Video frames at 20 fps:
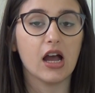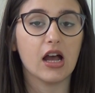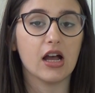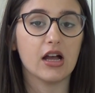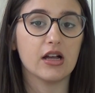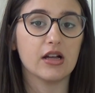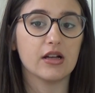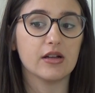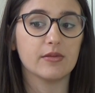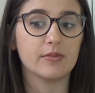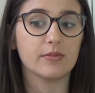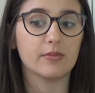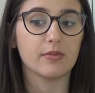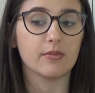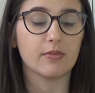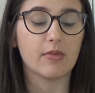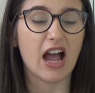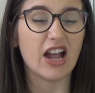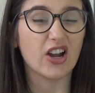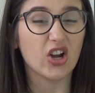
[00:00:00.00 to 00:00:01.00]

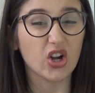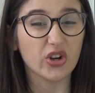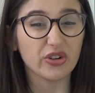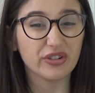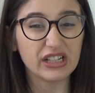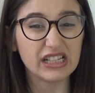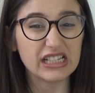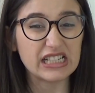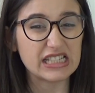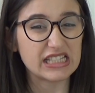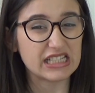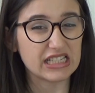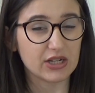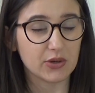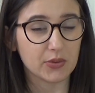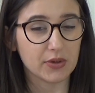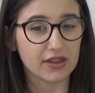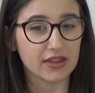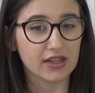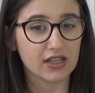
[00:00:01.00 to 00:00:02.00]
I got really
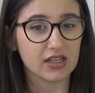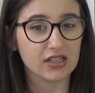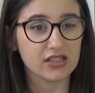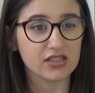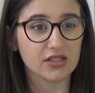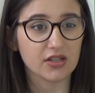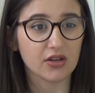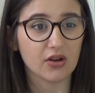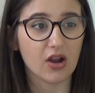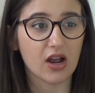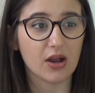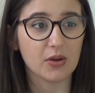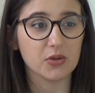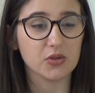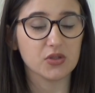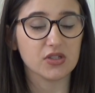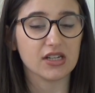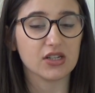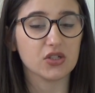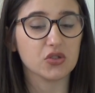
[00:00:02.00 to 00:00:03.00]
sick with it. So I
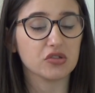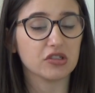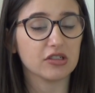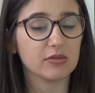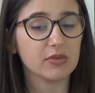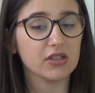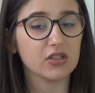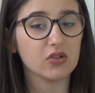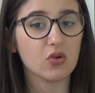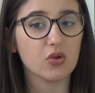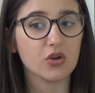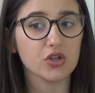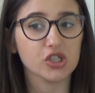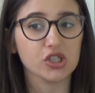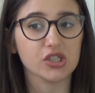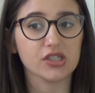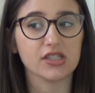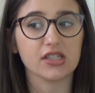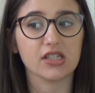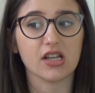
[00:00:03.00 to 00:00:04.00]
was extremely
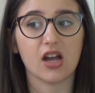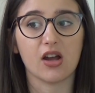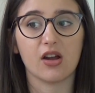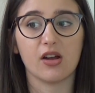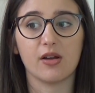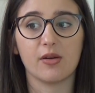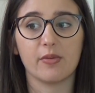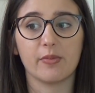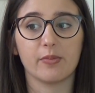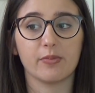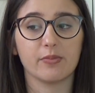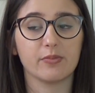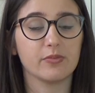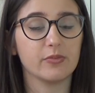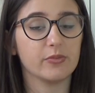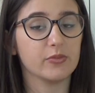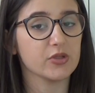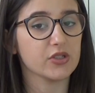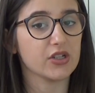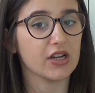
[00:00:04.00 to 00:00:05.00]
nauseous,
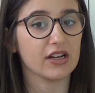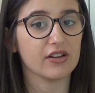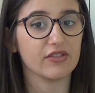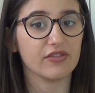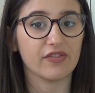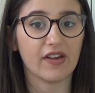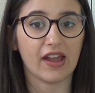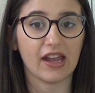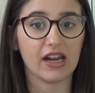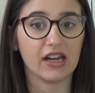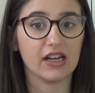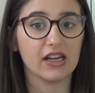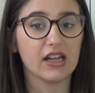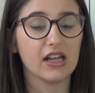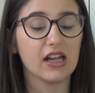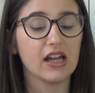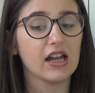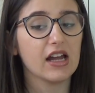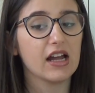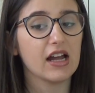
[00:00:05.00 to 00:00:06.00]
was going to faint.
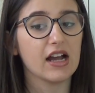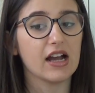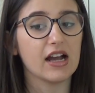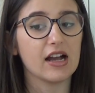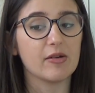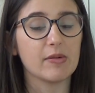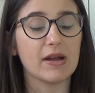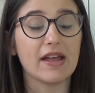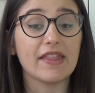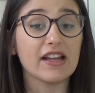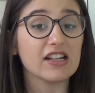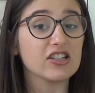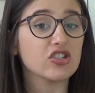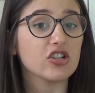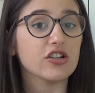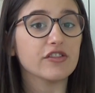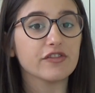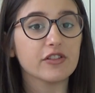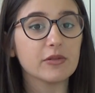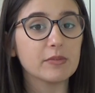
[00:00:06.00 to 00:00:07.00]
And that's
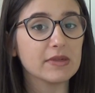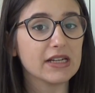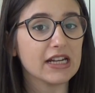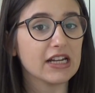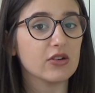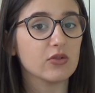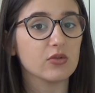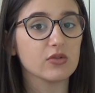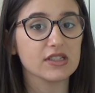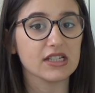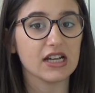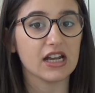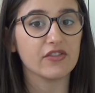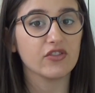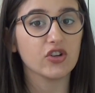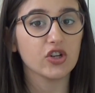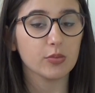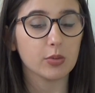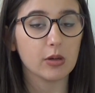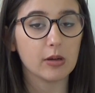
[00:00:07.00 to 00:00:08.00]
not from needles. I have
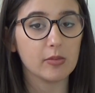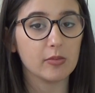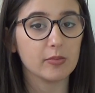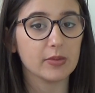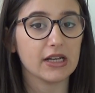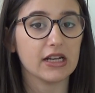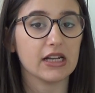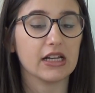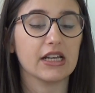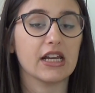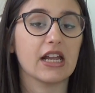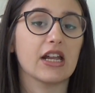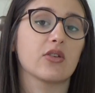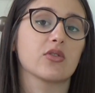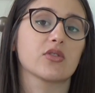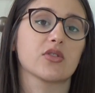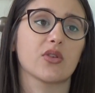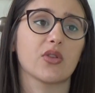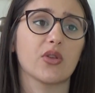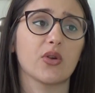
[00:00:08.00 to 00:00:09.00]
no problem getting
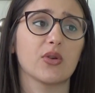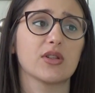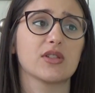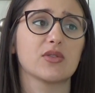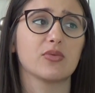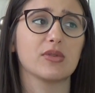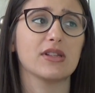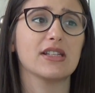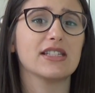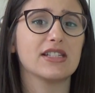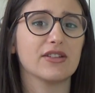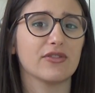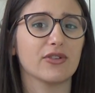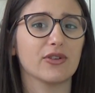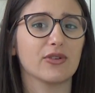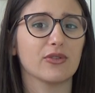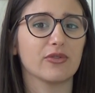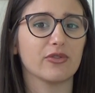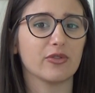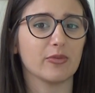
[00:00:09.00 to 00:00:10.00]
needles, although it's really
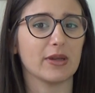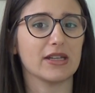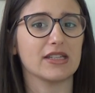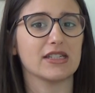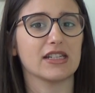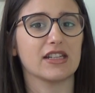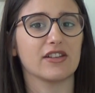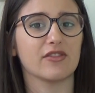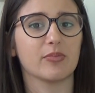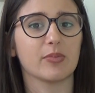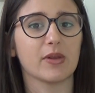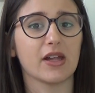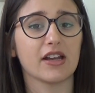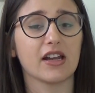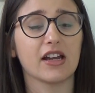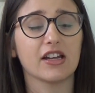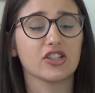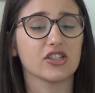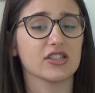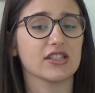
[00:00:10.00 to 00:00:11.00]
difficult for me to give blood.
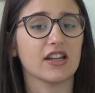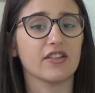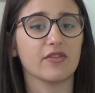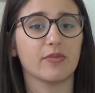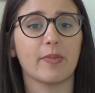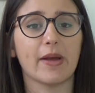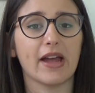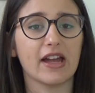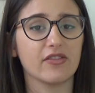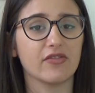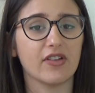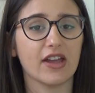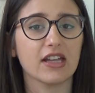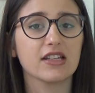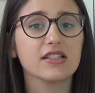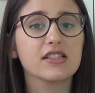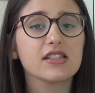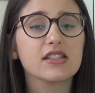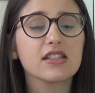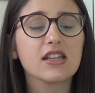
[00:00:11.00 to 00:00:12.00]
I just have bad
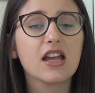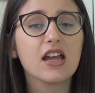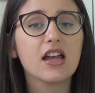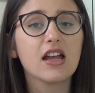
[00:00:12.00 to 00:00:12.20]
veins.